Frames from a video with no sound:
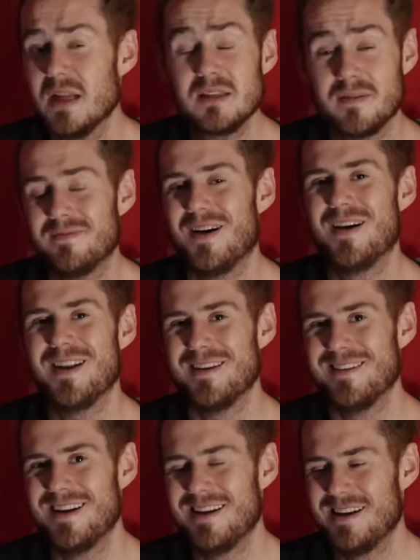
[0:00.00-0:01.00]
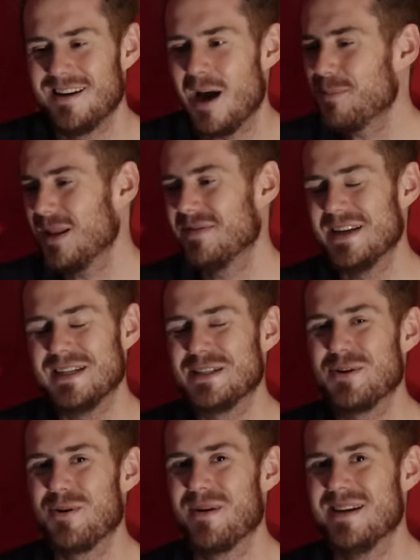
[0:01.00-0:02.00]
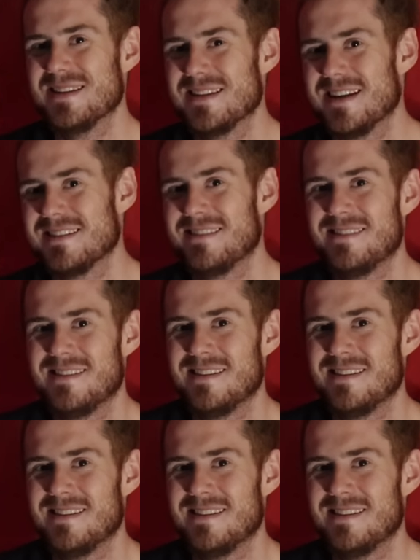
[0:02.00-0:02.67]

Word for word: That's a fun and uplifting story, isn't it?